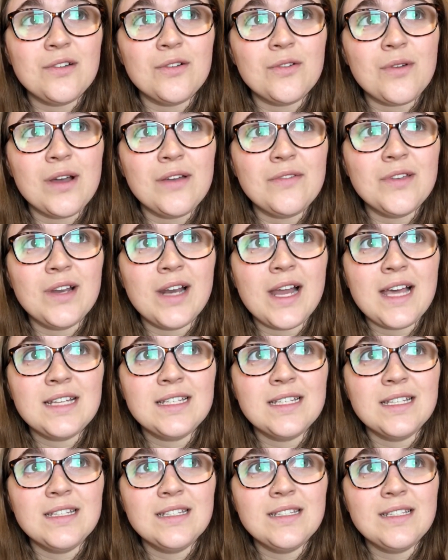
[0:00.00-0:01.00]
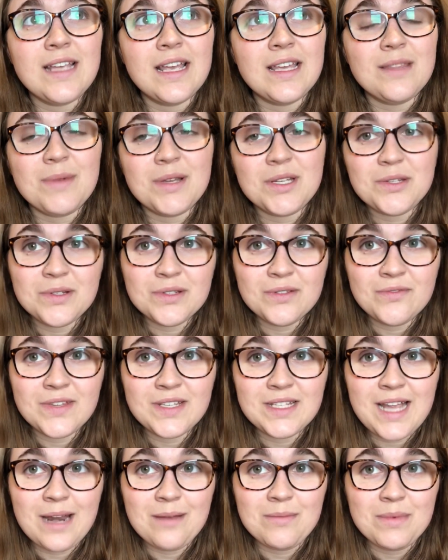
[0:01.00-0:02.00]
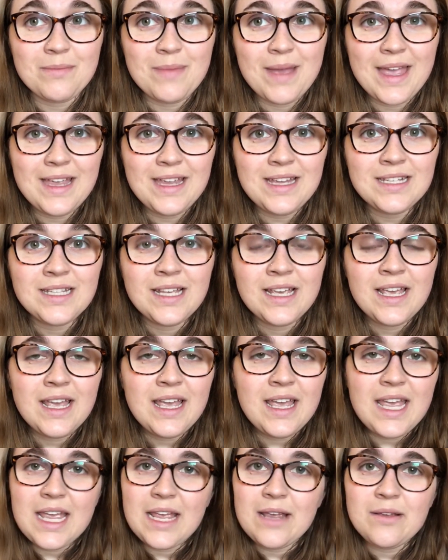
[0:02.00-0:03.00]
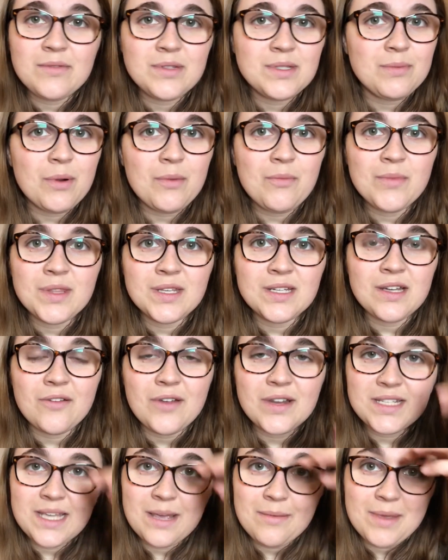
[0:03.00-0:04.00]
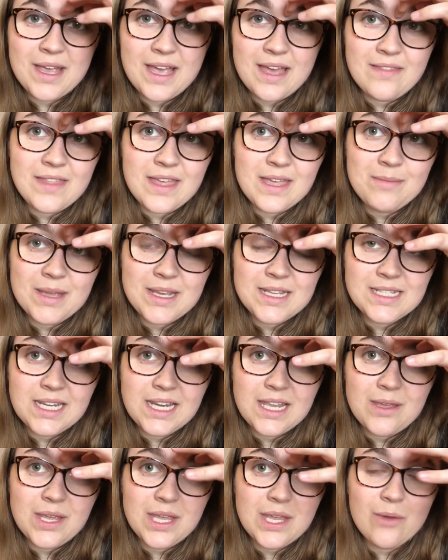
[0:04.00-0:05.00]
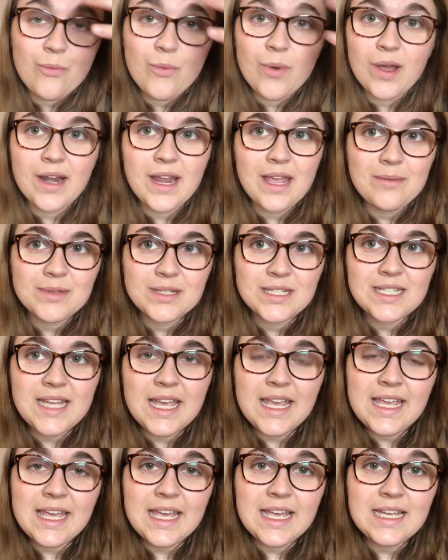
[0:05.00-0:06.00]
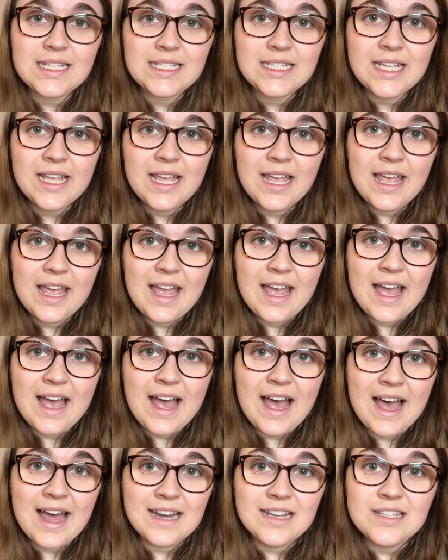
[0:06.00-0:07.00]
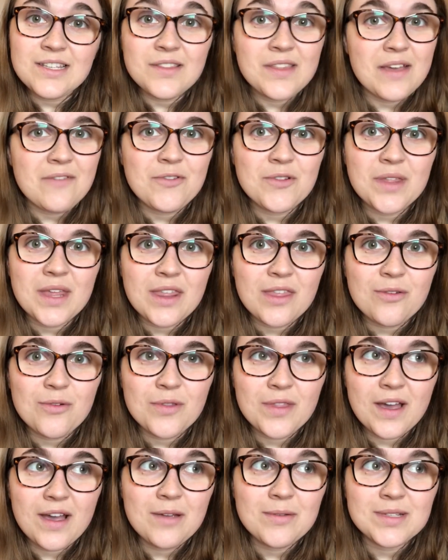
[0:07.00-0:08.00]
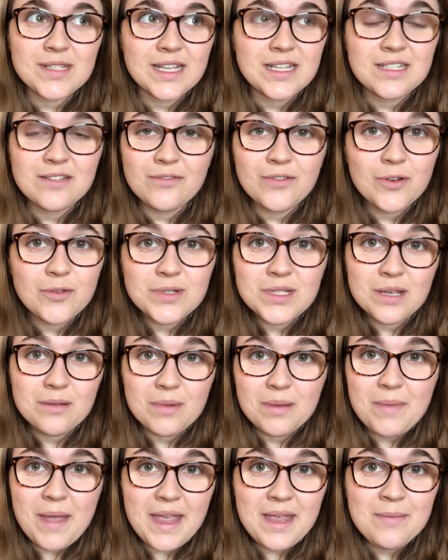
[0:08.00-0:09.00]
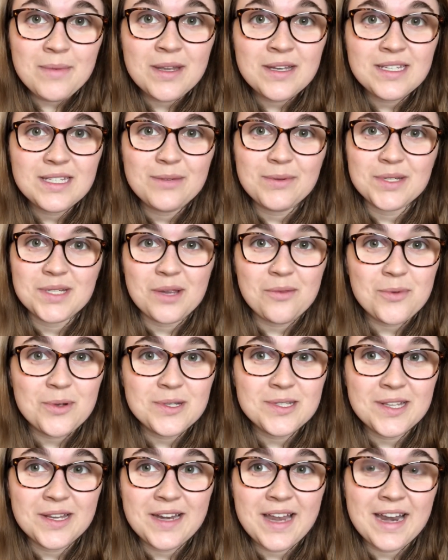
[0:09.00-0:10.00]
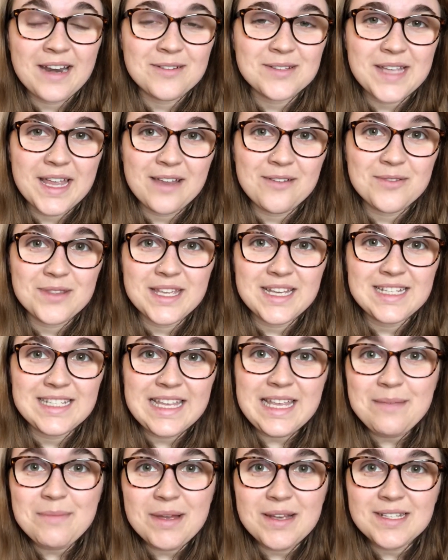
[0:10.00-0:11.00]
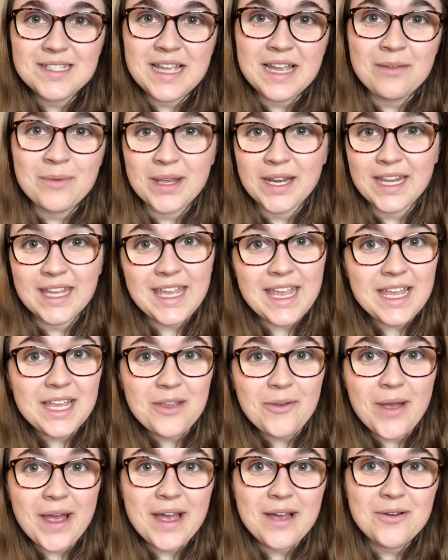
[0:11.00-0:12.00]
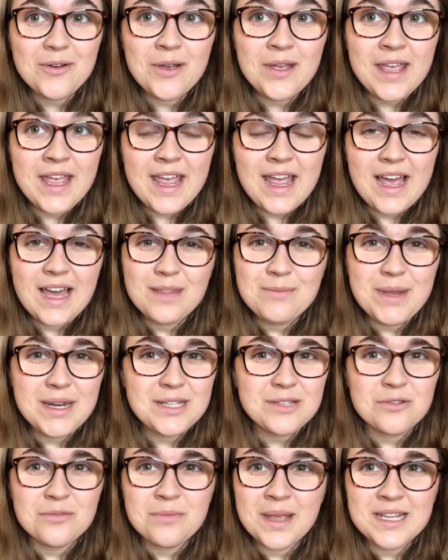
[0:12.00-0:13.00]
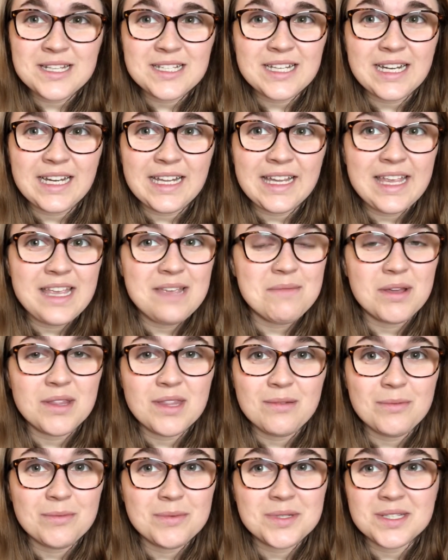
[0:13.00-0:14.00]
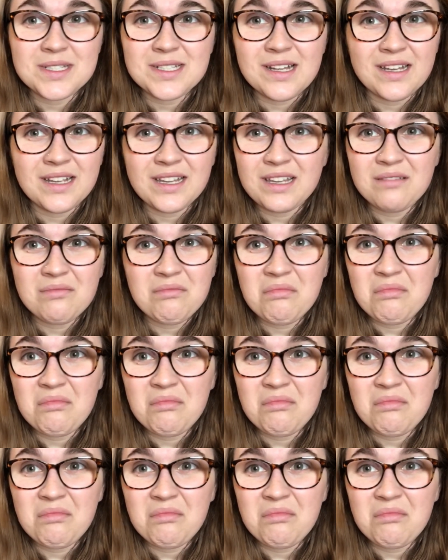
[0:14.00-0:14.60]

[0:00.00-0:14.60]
got quite a few letters saying that my tuition fees hadn't been paid. It was a problem with the direct debit and they basically weren't able to take it, and so therefore they thought that I was like defaulting on my payment, to which I wasn't, and I was getting all these emails saying we're going to kick you out, and the med school basically emailed them and was just like,